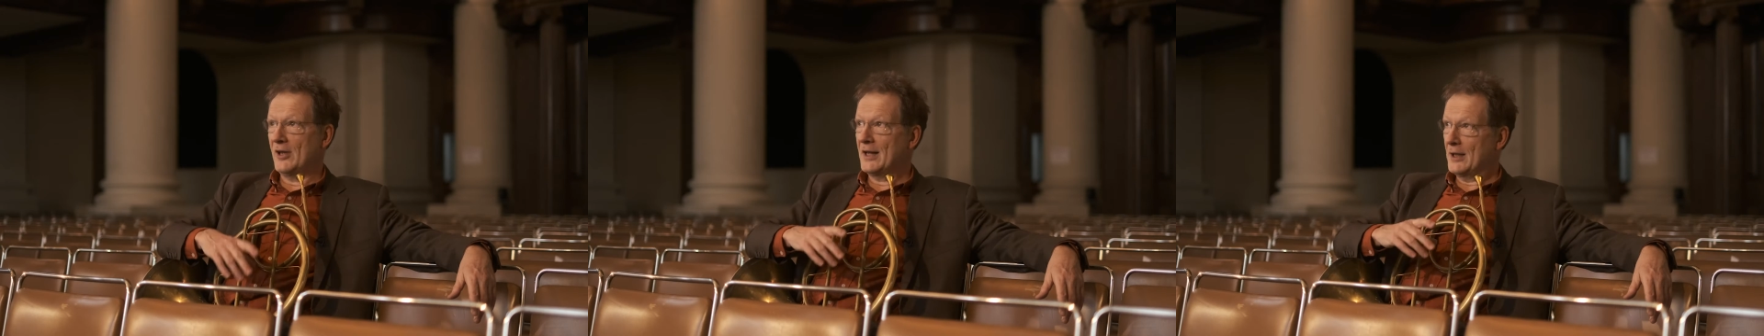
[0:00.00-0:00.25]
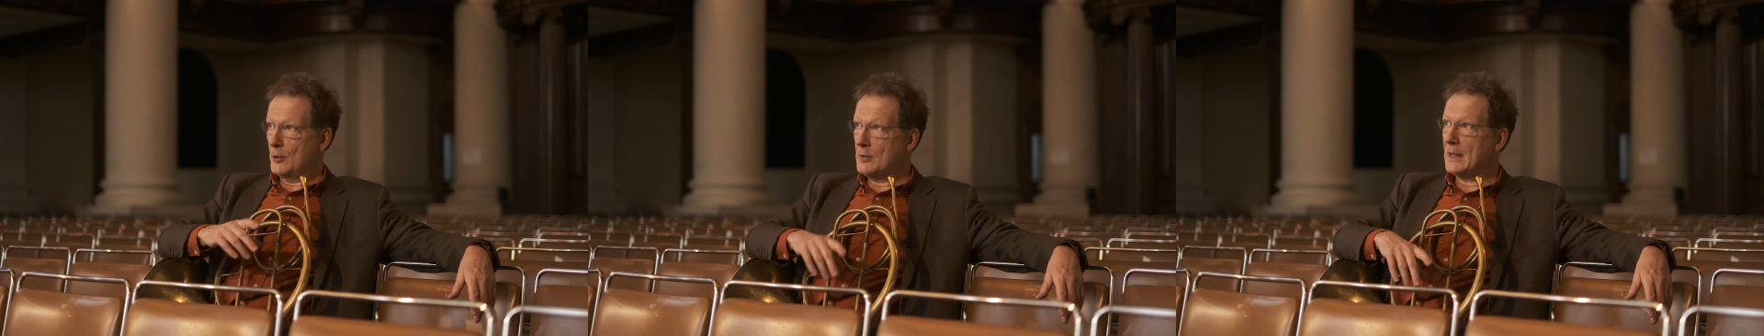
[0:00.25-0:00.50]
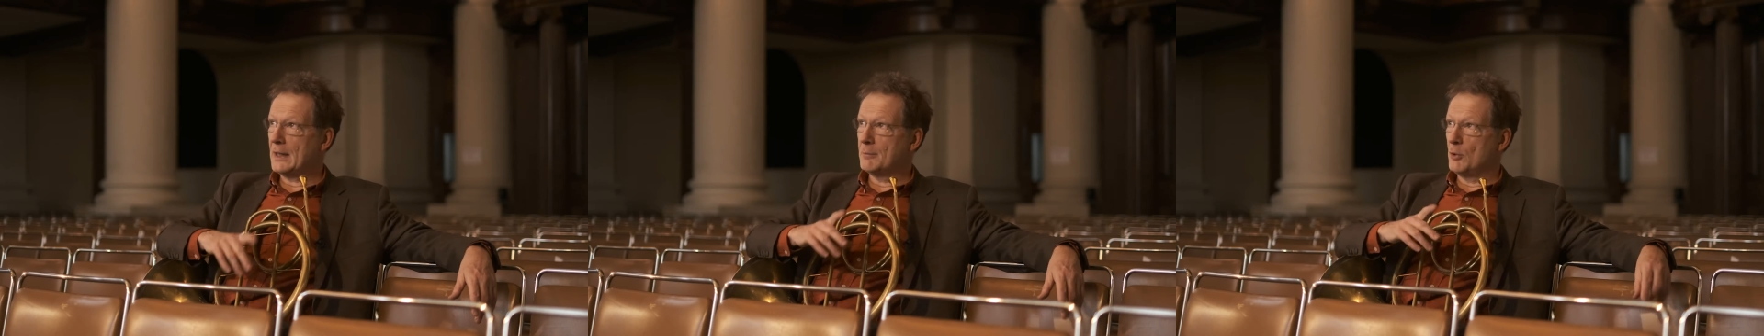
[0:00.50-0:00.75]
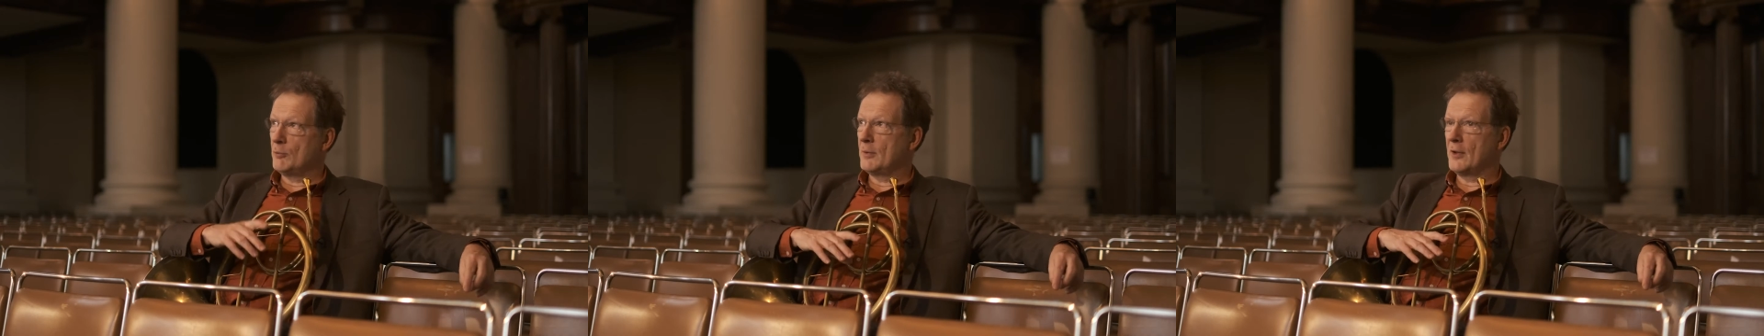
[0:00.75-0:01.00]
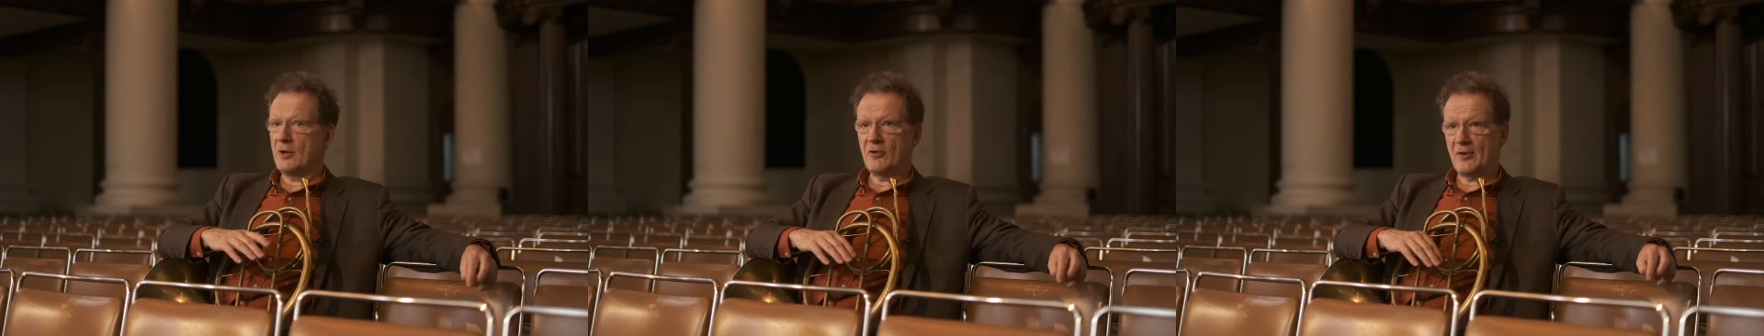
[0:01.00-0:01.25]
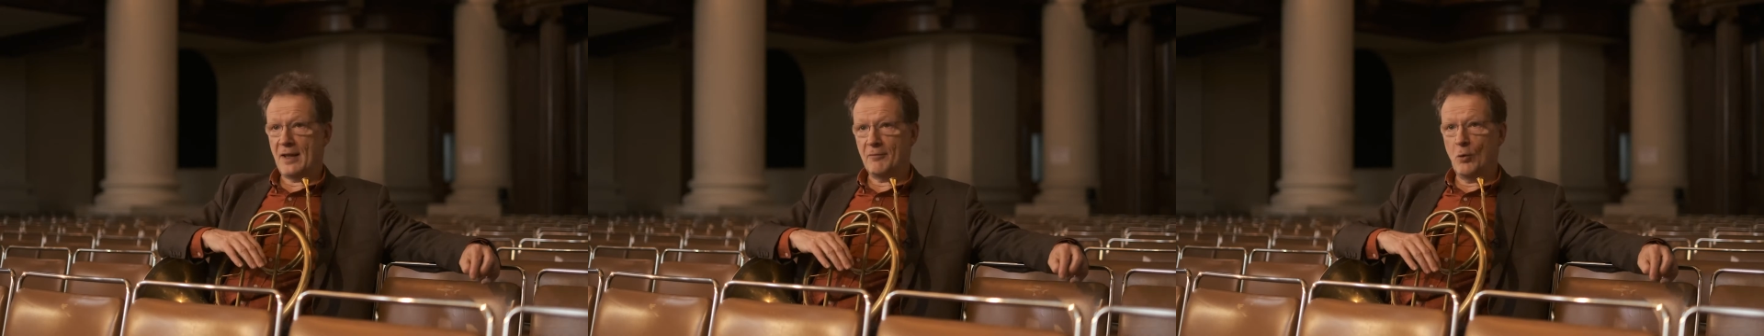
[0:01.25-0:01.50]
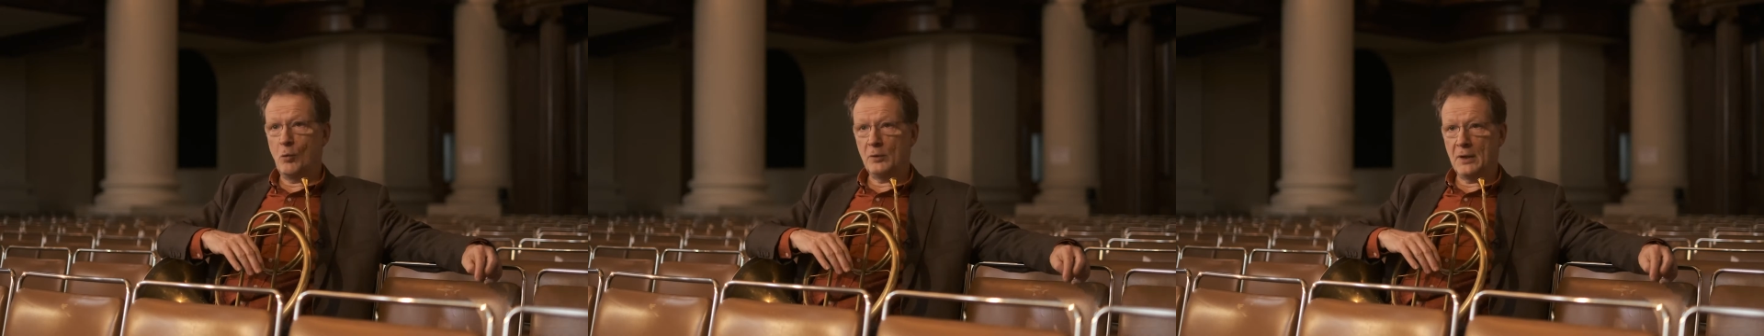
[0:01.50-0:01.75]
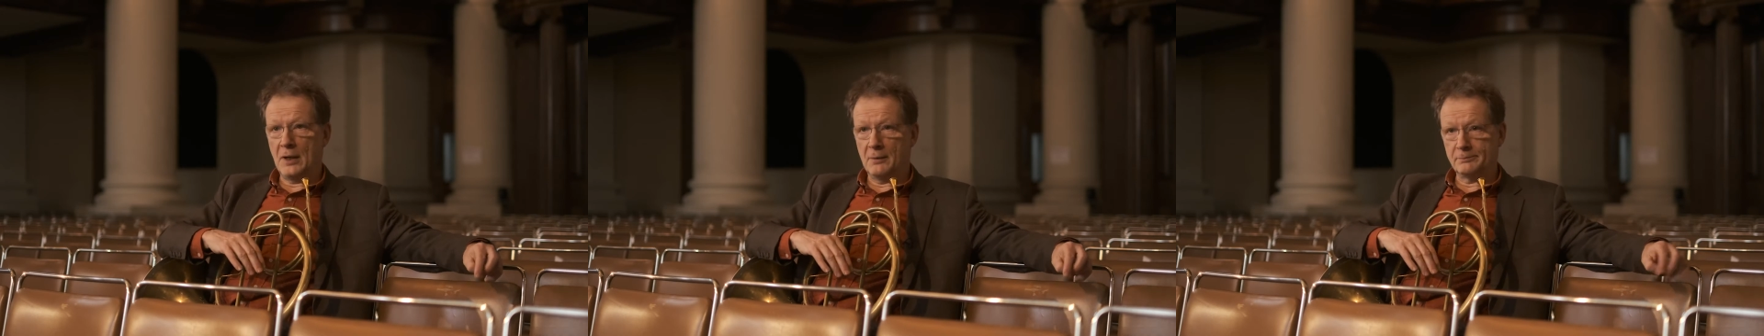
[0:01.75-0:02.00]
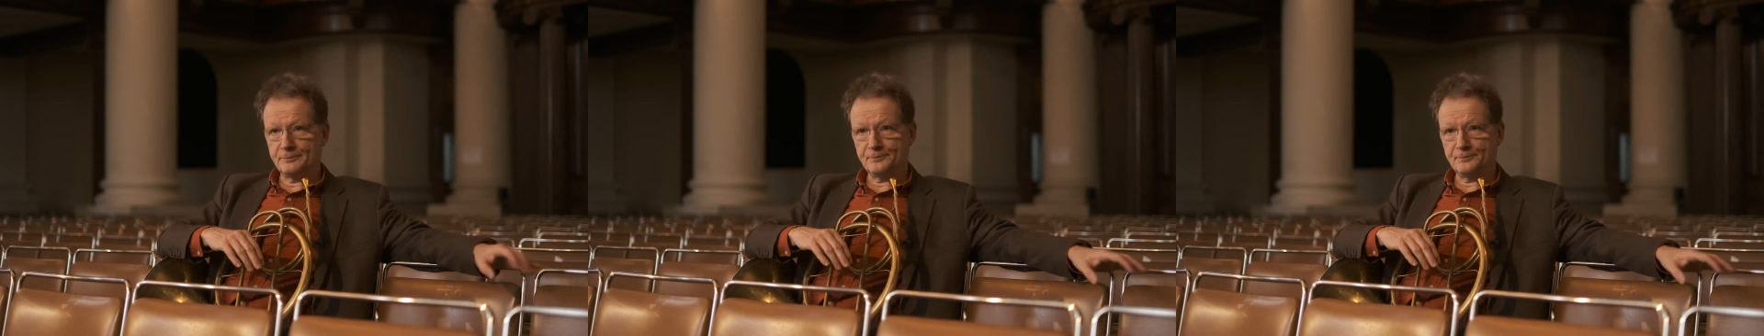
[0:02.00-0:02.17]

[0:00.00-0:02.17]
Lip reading: including the movement that doesn't have the horn in it.